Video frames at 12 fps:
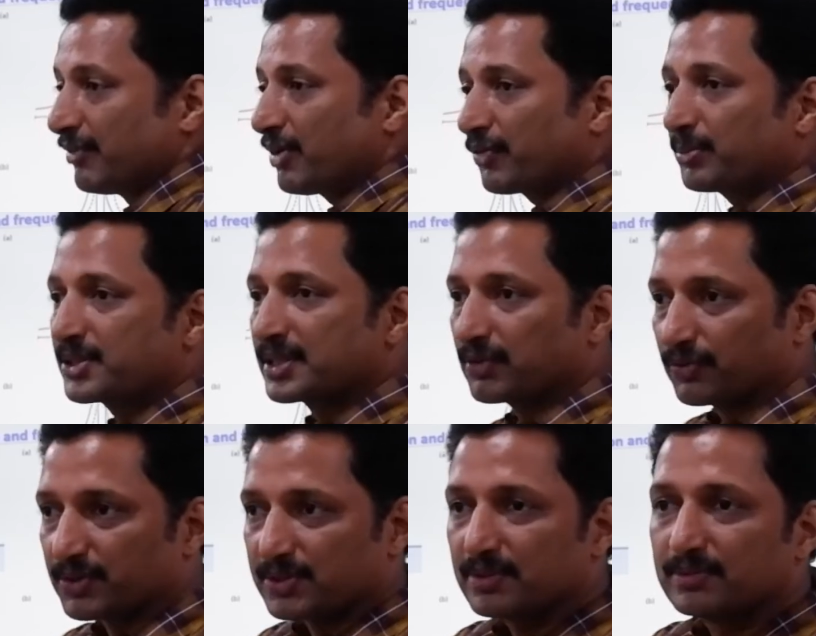away from the
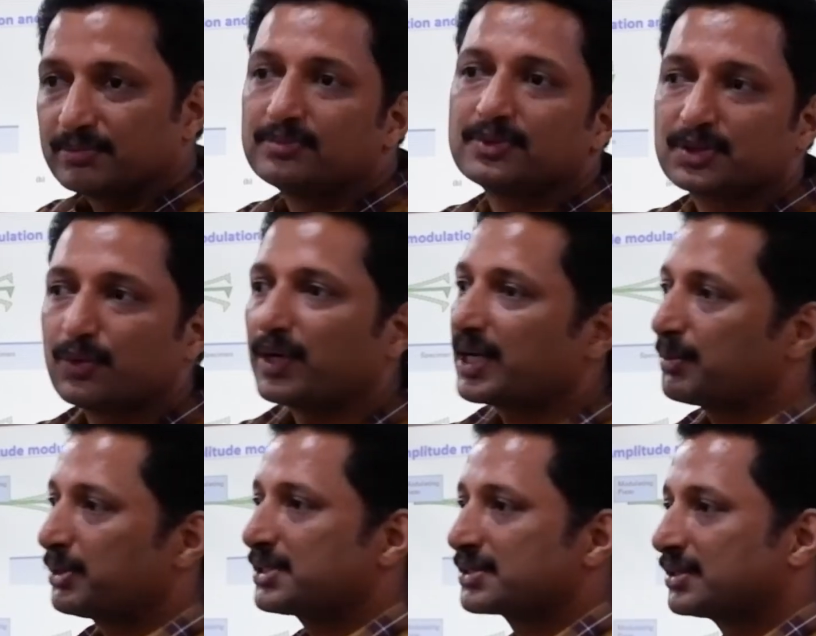surface. So what
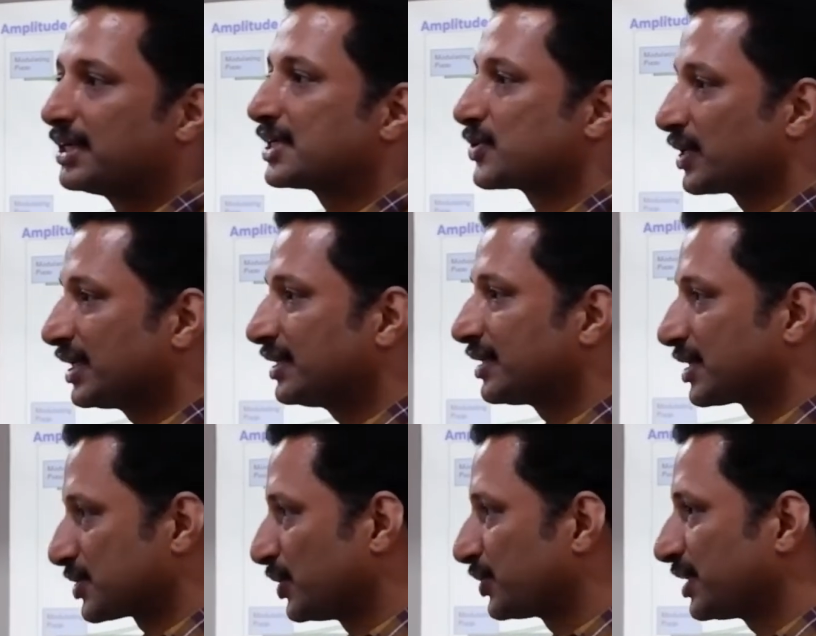happens? Naturally, the
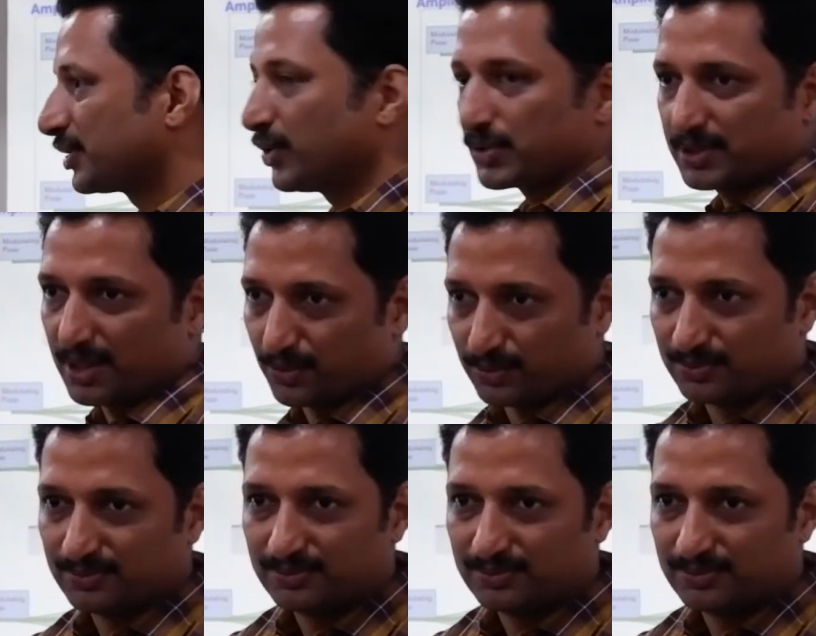resolution goes down.